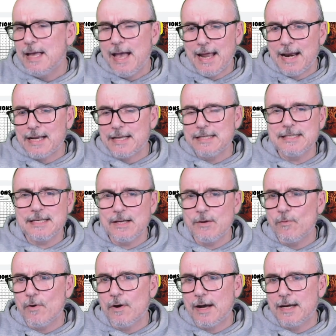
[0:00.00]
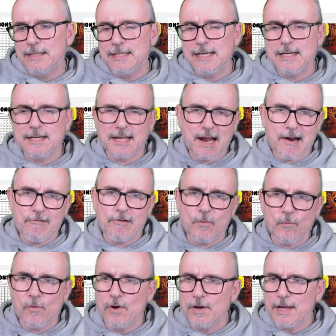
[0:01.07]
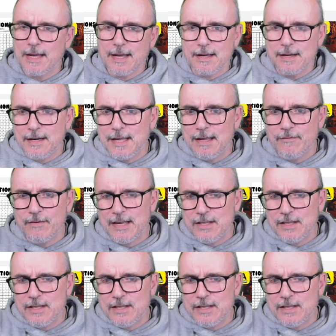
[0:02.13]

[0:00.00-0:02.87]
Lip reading: and I can see what I did and carry on working and leave it.